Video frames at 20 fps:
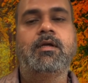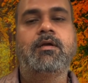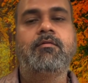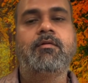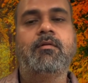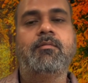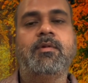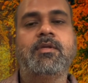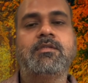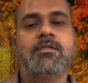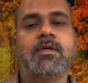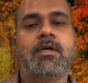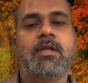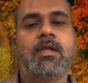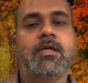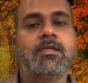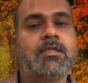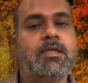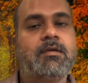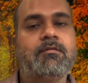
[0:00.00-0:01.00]
basically
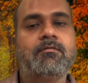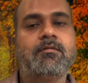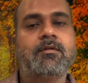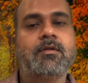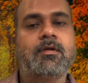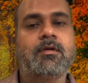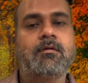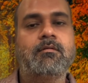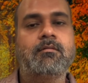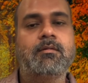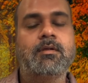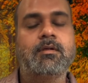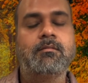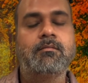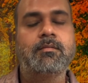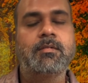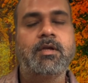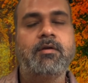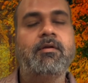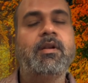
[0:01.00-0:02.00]
achieve,
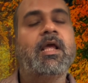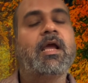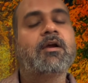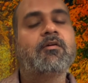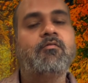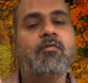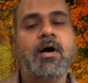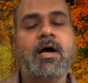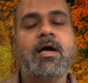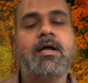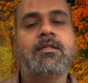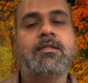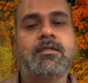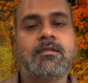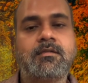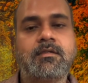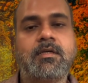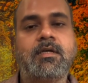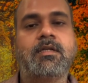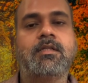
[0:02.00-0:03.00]
he will acquire the
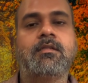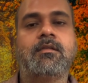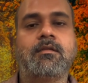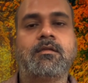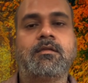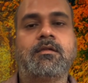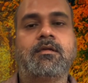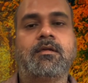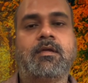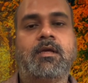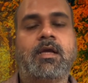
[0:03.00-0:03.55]
skills,